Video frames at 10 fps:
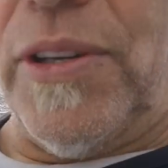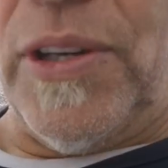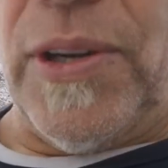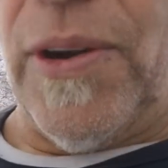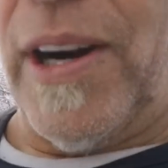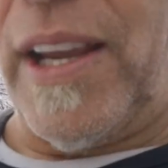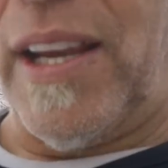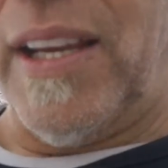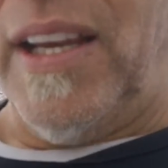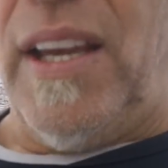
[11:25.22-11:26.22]
New York.
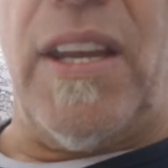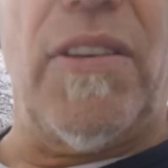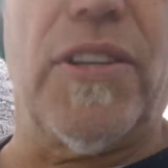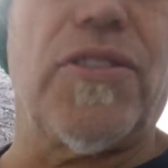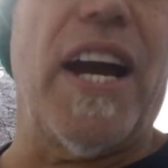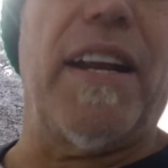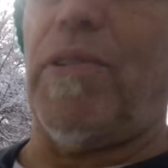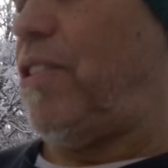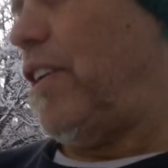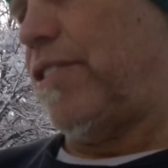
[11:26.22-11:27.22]
You know, they're trying,
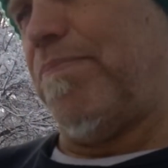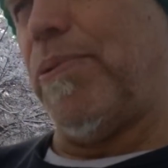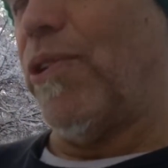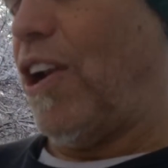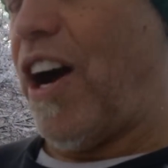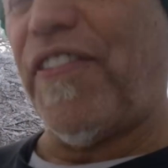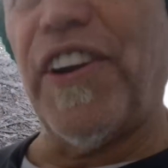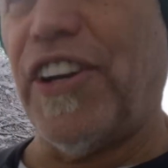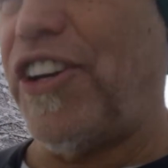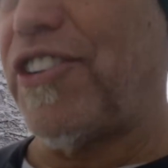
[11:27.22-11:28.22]
well, they're pulling it off
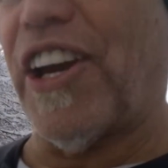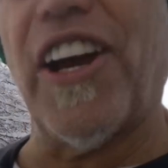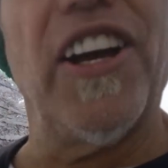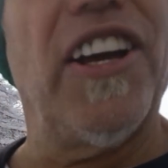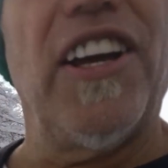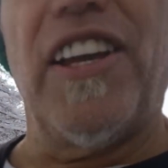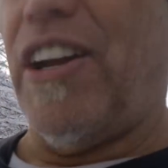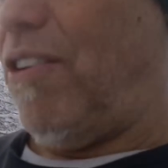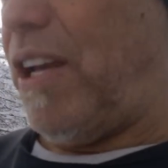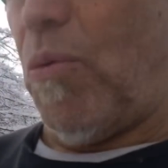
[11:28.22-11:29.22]
here in Utah, you
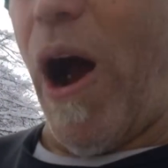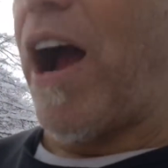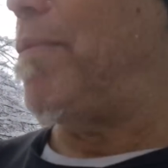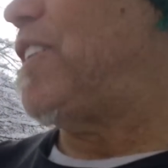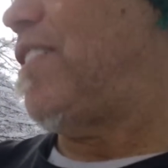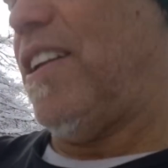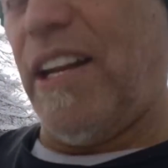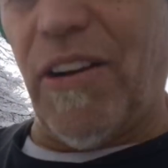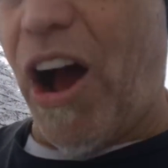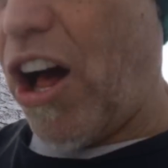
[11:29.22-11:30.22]
know, in Wyoming,
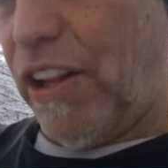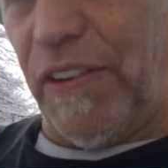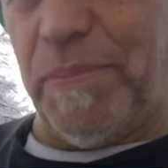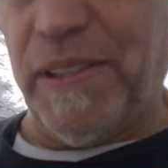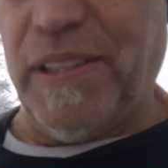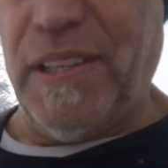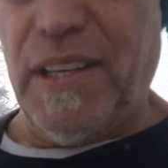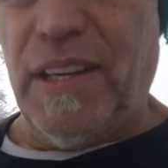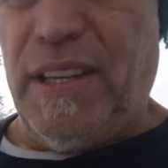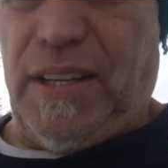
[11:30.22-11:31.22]
you know, all of them.
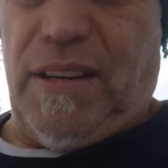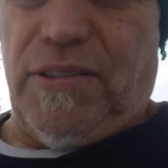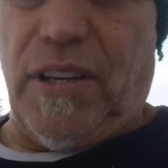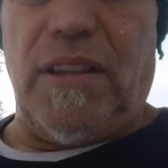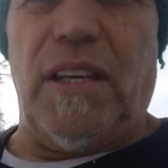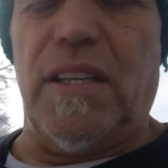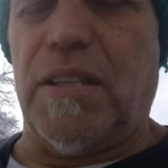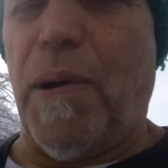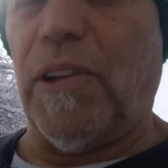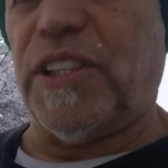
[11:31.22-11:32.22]
You know, the, these
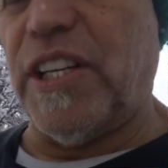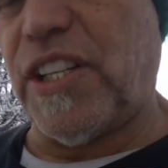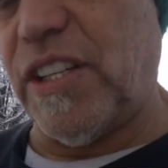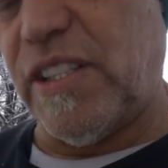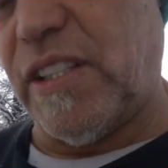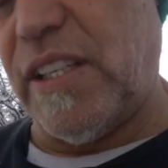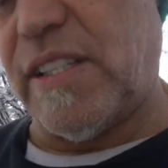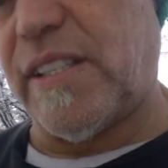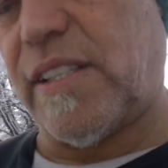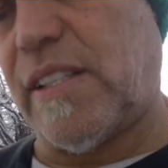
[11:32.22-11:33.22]
politicians,
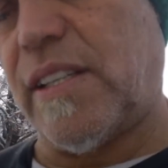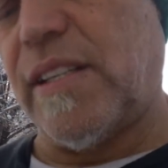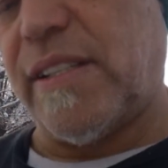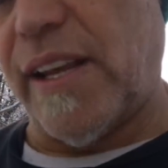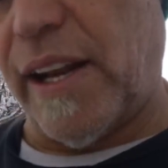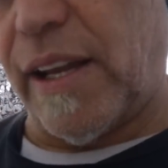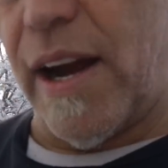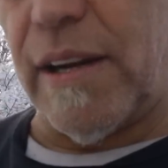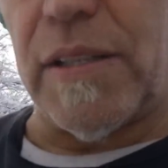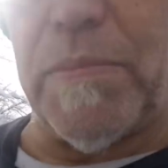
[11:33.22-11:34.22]
these Senate and
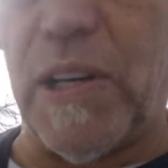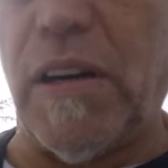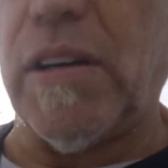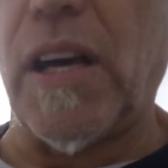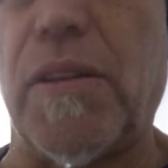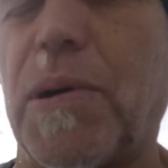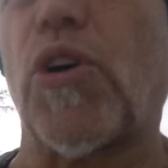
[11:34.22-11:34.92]
congressmen are, are nothing but